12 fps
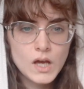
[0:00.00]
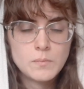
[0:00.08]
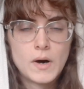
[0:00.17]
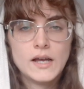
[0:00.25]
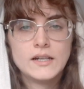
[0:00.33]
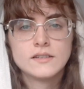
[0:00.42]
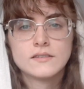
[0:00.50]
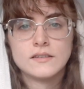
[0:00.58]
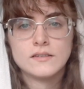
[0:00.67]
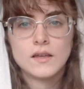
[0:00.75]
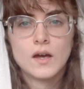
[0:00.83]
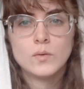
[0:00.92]
my little
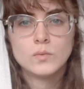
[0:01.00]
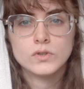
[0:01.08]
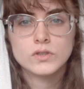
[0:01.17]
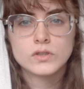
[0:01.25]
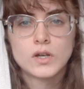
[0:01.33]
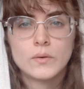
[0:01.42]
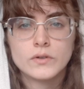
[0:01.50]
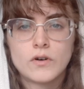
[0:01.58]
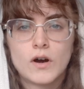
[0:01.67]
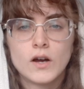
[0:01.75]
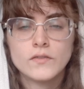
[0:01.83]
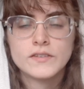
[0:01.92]
sister would go and
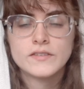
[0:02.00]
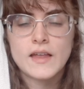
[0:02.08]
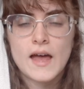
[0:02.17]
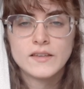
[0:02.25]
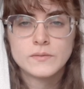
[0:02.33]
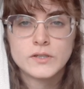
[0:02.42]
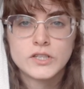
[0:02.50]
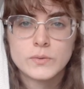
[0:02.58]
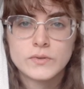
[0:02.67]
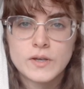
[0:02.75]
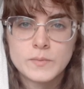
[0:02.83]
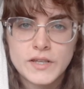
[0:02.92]
cry on the stairs when she
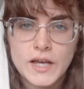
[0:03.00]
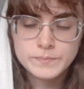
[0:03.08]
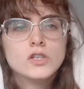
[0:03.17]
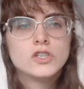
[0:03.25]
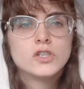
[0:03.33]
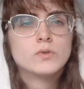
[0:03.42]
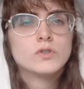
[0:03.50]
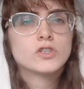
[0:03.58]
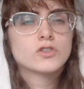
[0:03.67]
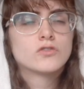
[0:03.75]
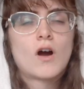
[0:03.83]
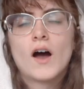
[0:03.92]
was upset. She would
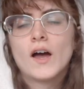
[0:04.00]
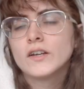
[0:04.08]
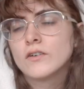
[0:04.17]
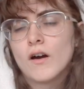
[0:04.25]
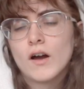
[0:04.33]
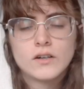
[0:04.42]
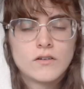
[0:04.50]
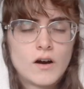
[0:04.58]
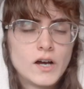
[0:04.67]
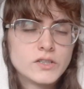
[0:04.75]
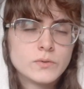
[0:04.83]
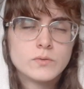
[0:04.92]
just cry and cry and
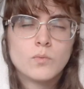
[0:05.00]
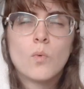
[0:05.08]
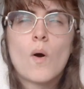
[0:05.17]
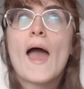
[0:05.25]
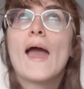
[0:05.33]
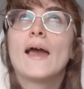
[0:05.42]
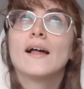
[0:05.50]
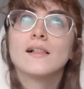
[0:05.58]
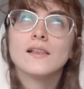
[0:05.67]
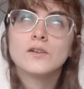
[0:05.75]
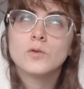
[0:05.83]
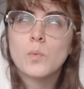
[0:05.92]
cry. She would
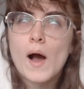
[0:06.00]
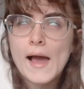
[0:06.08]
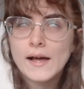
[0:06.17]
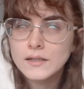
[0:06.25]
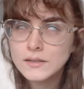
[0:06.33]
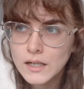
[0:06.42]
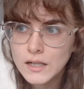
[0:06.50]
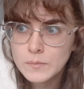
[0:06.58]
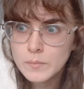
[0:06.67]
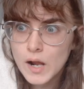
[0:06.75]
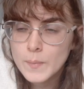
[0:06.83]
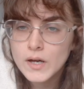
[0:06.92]
wail and wail
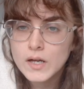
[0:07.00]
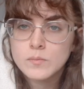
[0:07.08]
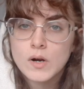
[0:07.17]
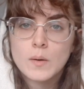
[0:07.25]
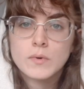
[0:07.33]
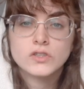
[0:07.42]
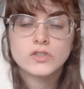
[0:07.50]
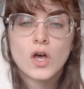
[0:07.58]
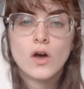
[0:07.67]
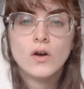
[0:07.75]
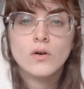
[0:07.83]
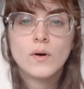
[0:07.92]
and blubber
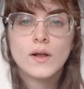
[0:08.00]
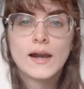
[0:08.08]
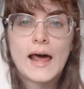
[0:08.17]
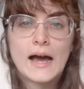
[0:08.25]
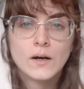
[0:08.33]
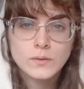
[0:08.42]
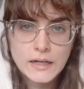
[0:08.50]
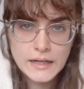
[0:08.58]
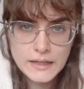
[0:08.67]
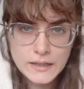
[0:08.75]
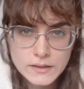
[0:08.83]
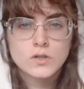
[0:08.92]
so
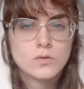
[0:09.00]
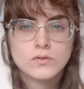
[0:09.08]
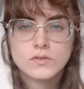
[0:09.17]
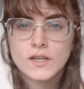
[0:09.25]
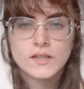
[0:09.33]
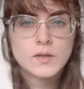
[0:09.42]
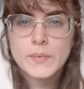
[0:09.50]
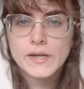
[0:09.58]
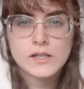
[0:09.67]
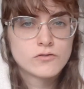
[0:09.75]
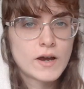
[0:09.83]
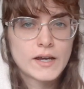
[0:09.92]
loudly, causing the
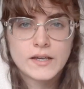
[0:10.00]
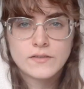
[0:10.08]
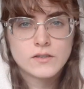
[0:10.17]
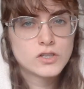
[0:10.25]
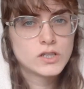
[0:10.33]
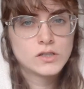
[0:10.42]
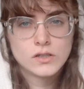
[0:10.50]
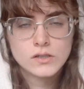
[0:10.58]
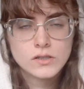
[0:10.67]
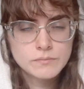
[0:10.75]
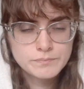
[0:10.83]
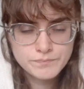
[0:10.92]
biggest racket that she
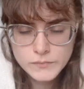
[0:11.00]
could.